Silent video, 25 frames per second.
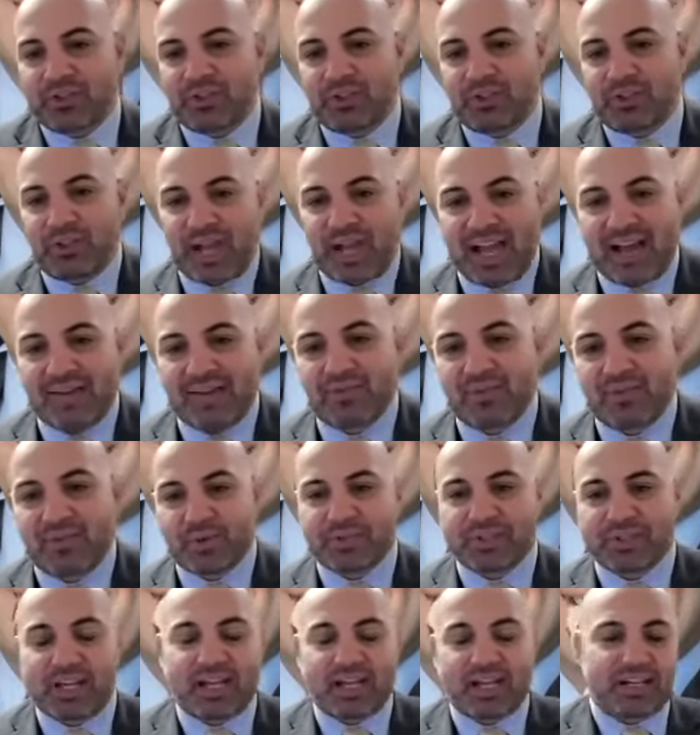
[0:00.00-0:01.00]
Do you have
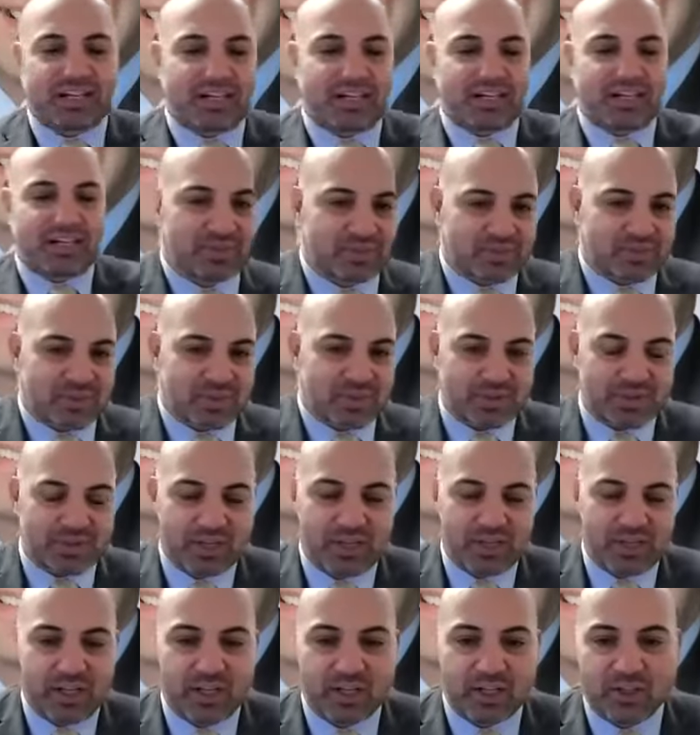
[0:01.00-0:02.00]
those agreements, or
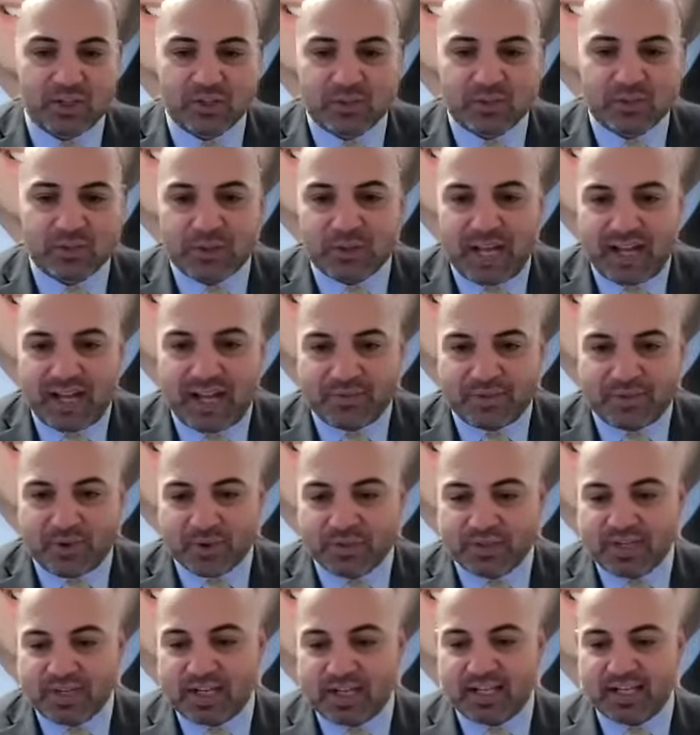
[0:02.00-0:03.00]
you don't have
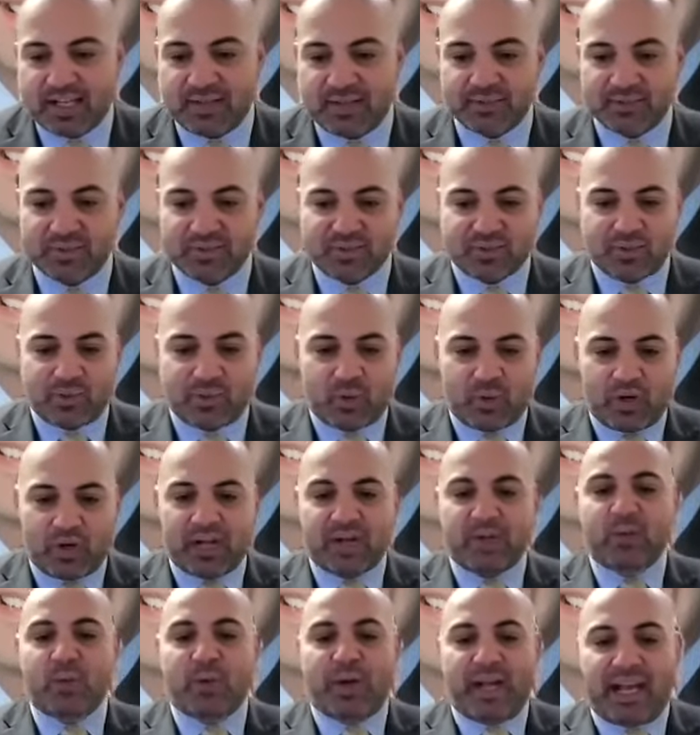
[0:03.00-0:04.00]
those agreements? So
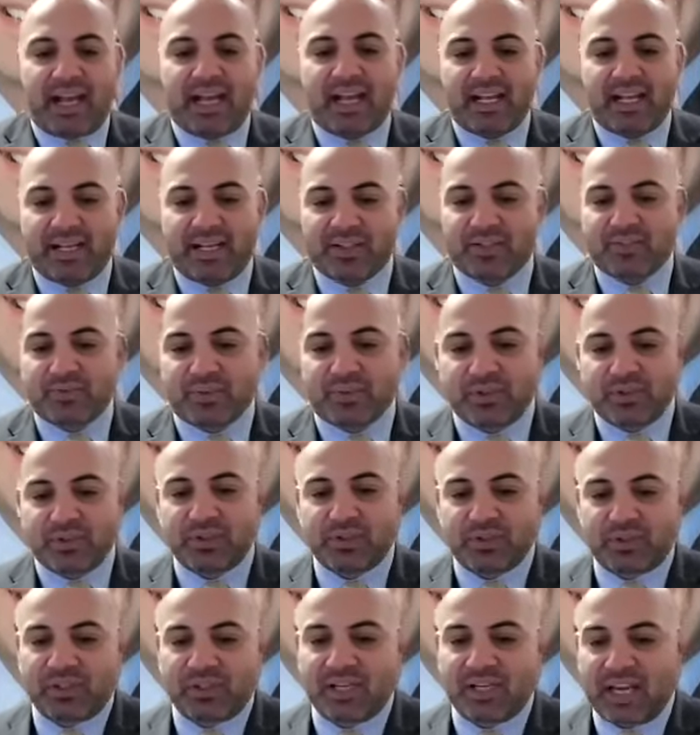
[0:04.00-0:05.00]
one way is for
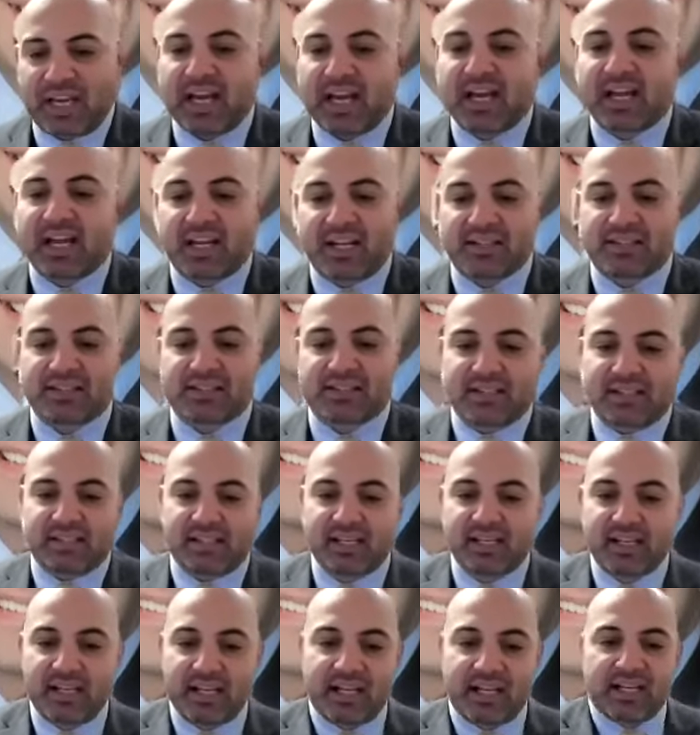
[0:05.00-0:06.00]
you to get arrested,
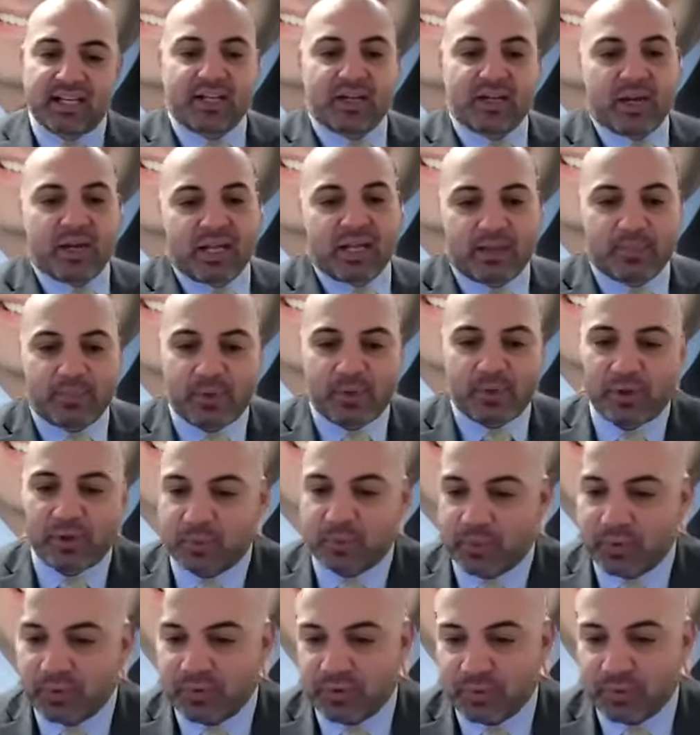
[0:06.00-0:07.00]
you end up in removal